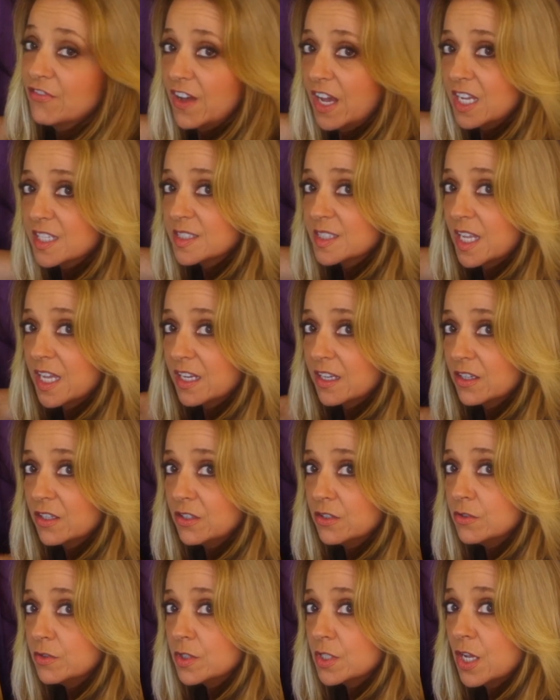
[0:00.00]
fast that
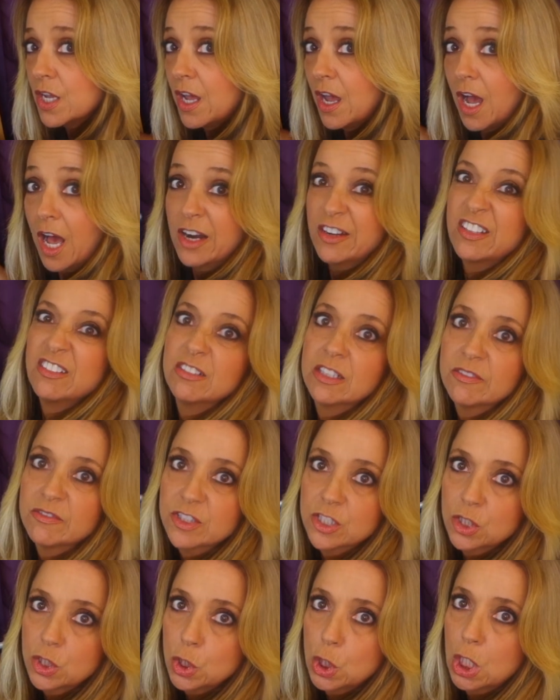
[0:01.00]
goes? I don't even
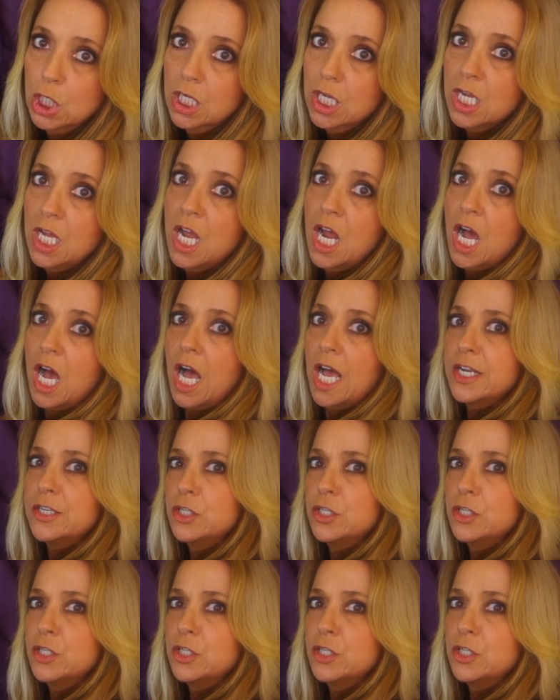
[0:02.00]
have to look. I